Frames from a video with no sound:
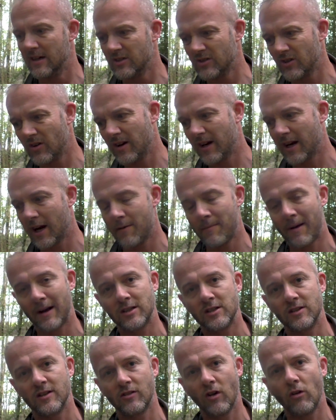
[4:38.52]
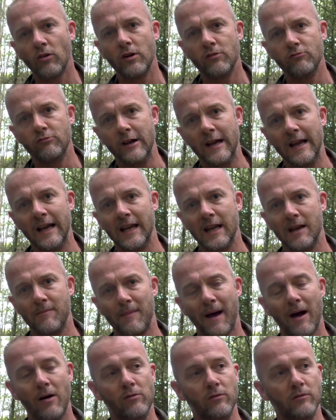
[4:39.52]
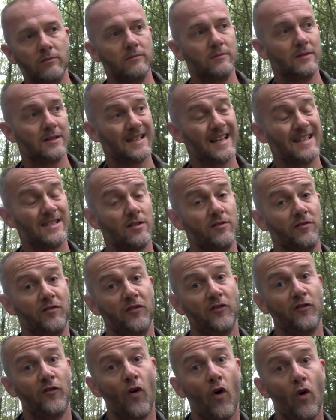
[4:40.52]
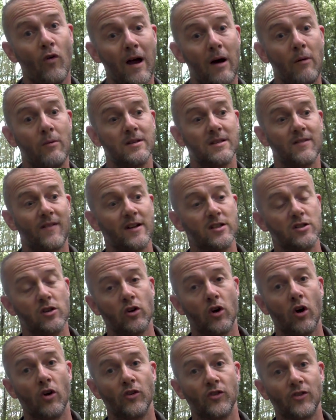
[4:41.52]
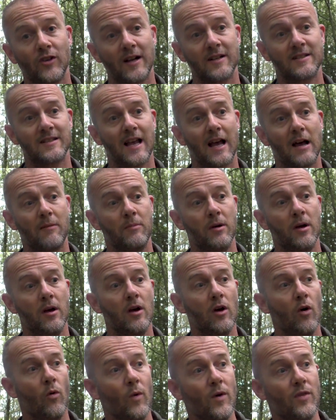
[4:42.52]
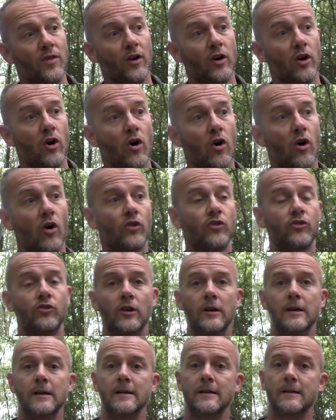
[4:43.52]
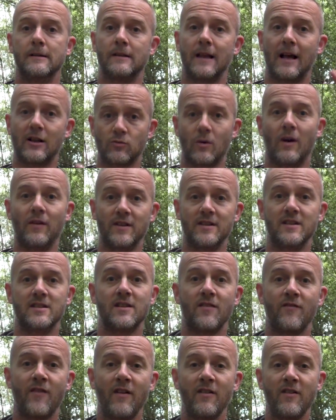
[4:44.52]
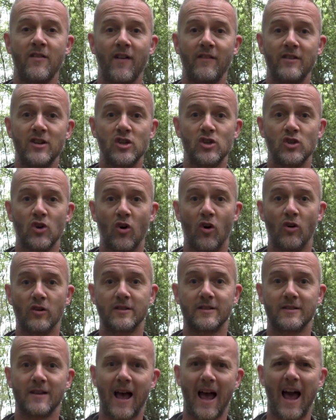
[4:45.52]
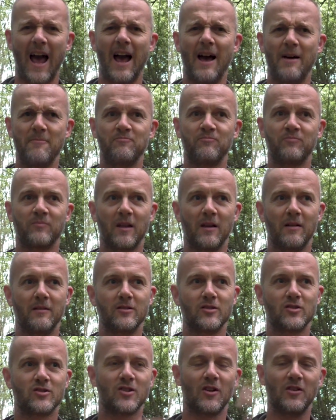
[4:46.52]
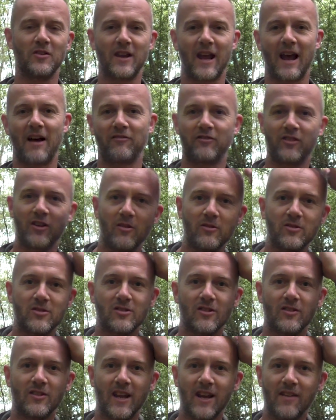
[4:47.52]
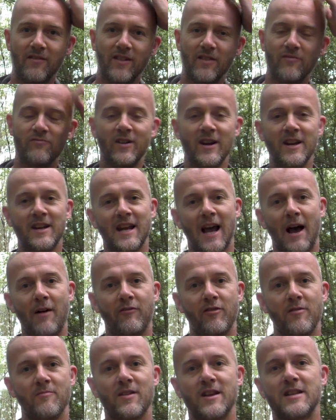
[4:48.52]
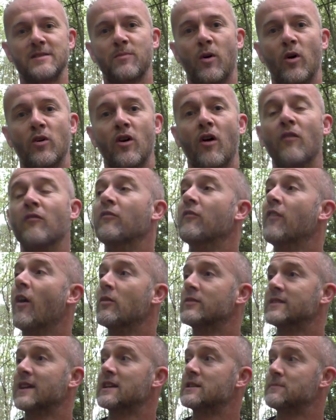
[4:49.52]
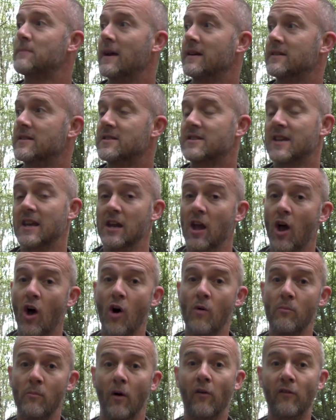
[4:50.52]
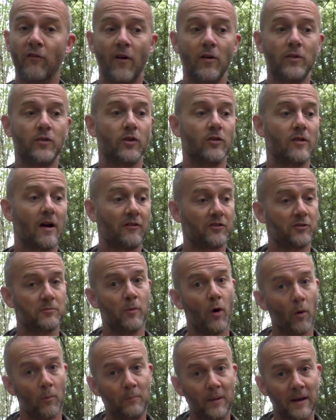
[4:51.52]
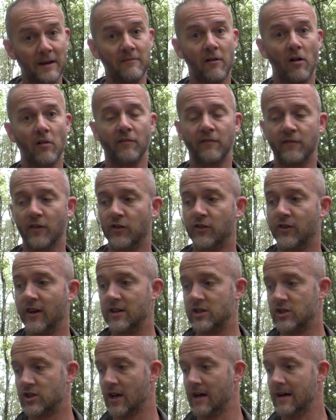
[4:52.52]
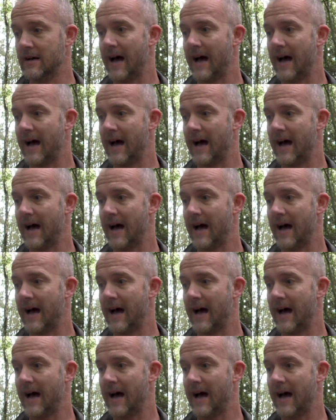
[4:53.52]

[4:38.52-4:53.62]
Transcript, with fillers: so you can imagine there's only really about, there's less than four hours of actual contact time with the course. That's why this is a very, very short Sunday afternoon, Sunday evening recap. From this point on, folks, expect to see more photographs, more B-roll footage,